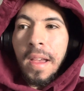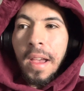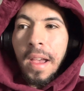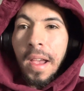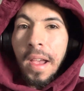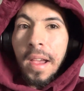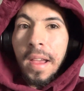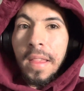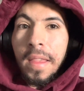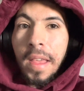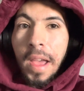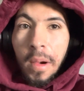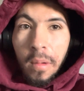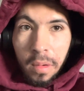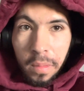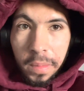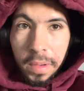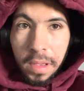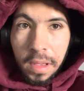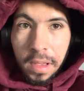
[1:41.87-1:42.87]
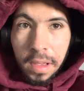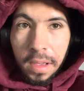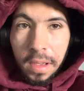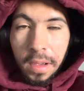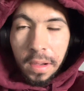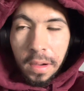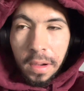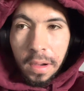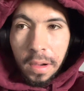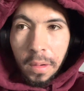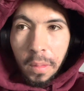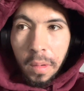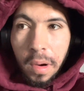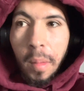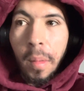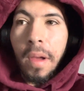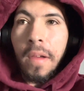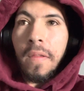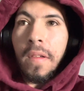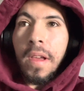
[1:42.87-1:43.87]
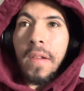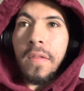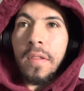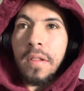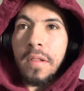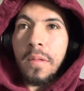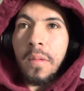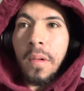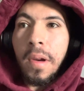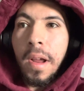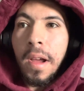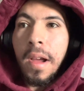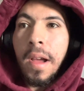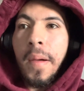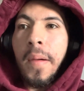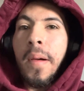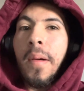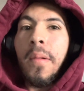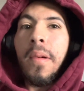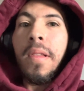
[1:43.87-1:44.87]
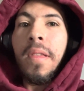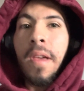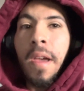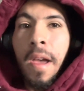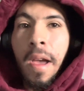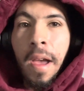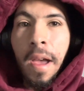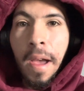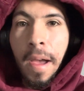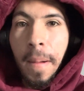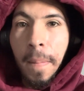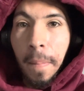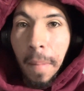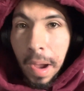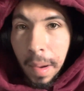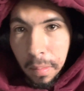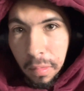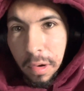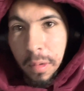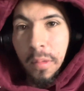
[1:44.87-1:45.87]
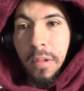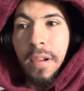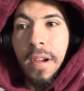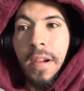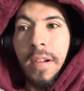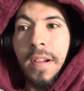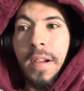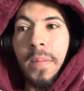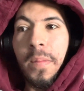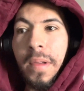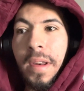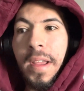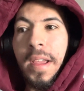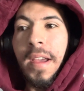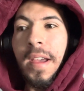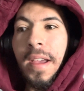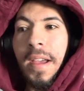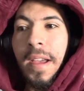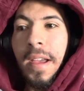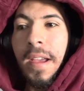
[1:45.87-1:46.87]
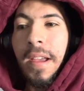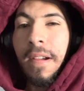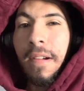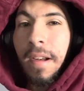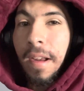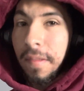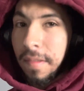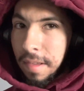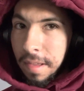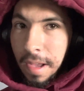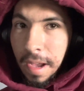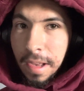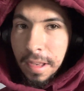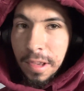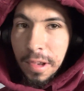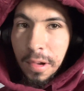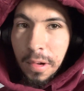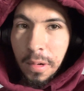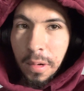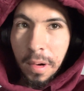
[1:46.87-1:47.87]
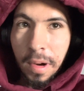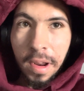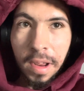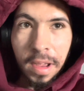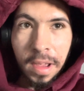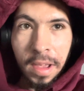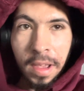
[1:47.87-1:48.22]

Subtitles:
And that will be one of my flavors when I come out with my pre-workout company. You're gonna have to stay tuned.